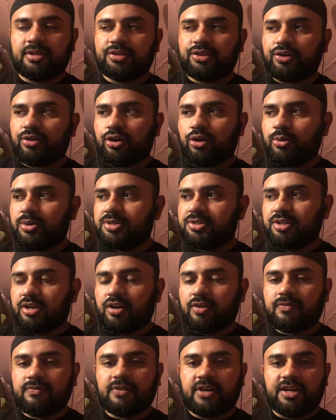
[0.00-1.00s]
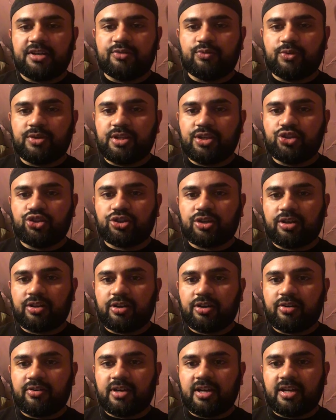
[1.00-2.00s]
but they're always there fighting with each
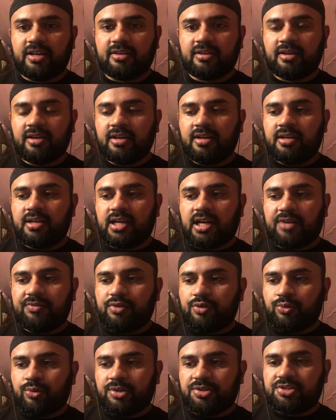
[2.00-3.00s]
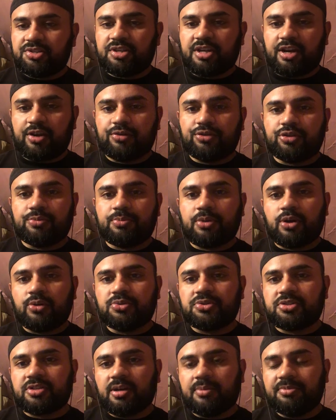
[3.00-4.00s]
other, and everyone's scared to
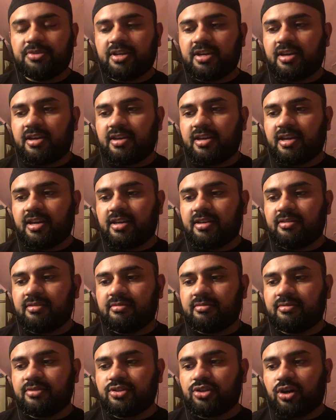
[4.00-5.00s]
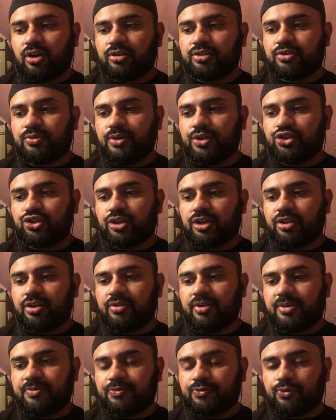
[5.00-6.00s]
post something and talk to each
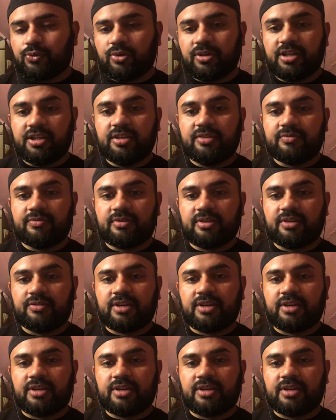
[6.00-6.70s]
other and fully,